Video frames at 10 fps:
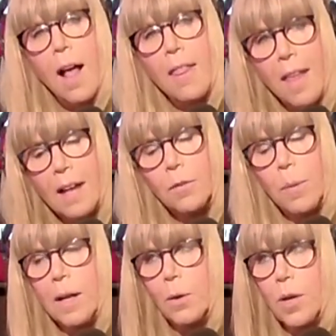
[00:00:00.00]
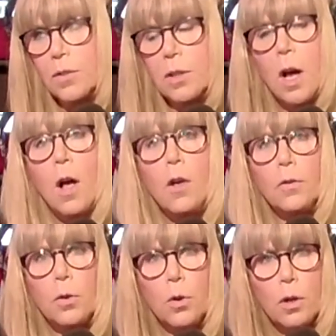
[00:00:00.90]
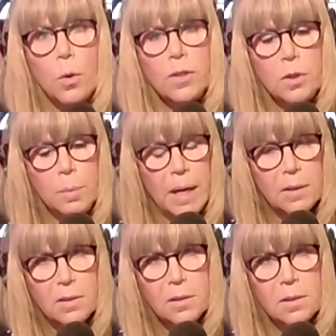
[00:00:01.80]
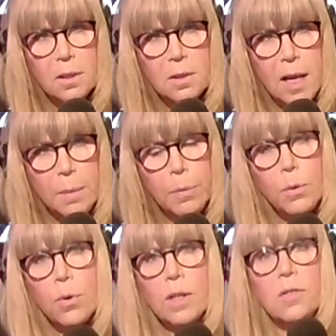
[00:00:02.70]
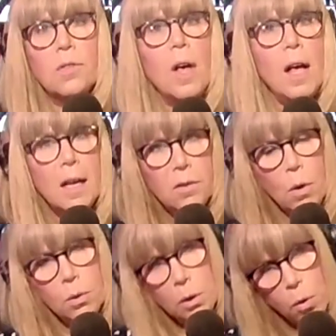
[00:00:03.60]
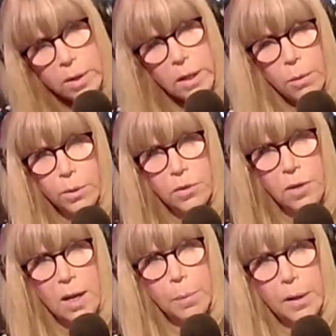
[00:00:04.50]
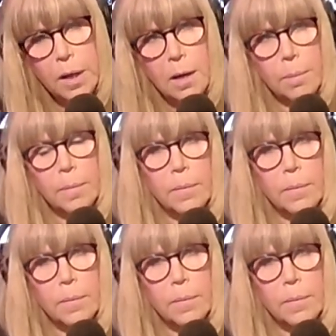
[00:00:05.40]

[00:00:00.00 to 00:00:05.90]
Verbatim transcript: That's my question. So your question about the, the tape recordings is his own lawyer was taping him.